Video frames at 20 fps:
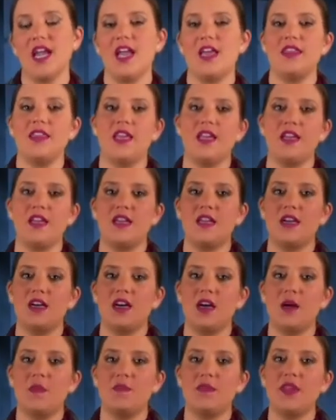and
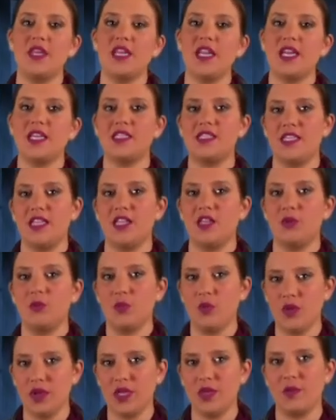then the next day in the
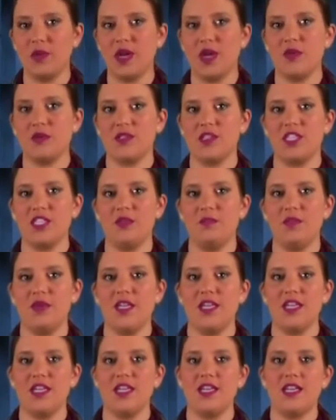morning when I was sleeping.